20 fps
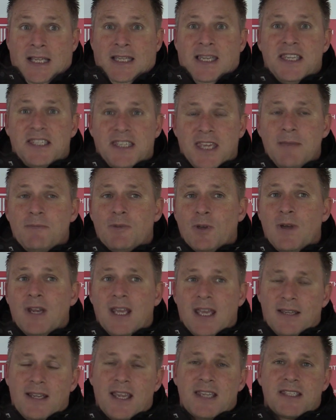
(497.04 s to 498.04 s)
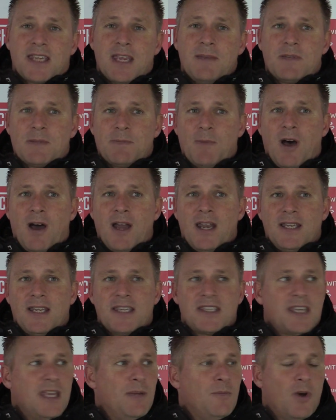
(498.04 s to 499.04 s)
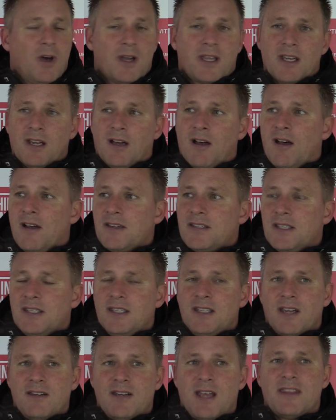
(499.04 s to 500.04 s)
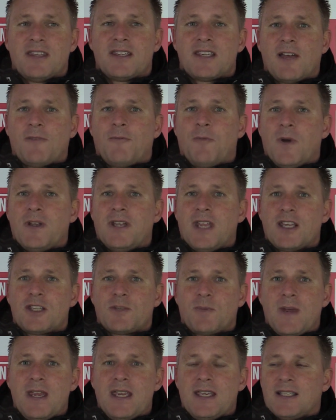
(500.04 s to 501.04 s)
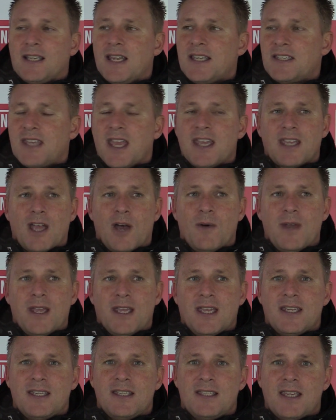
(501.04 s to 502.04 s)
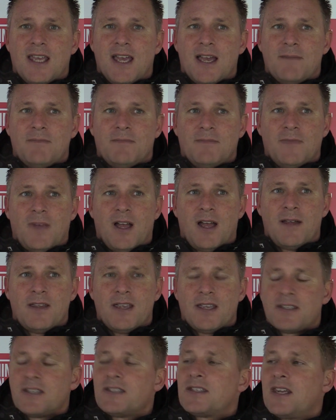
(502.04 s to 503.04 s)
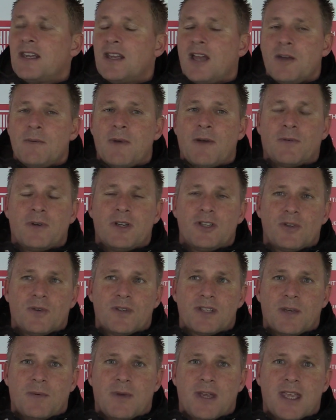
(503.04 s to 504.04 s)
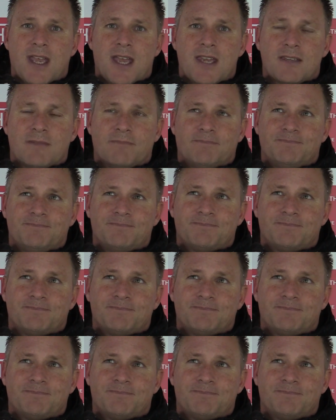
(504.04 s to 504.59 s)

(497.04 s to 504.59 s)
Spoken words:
let's keep doing it. Let's keep smiling. Let's keep working hard. Another tough one next week. Let's get going. And as I said, I hope everyone enjoys their weekend.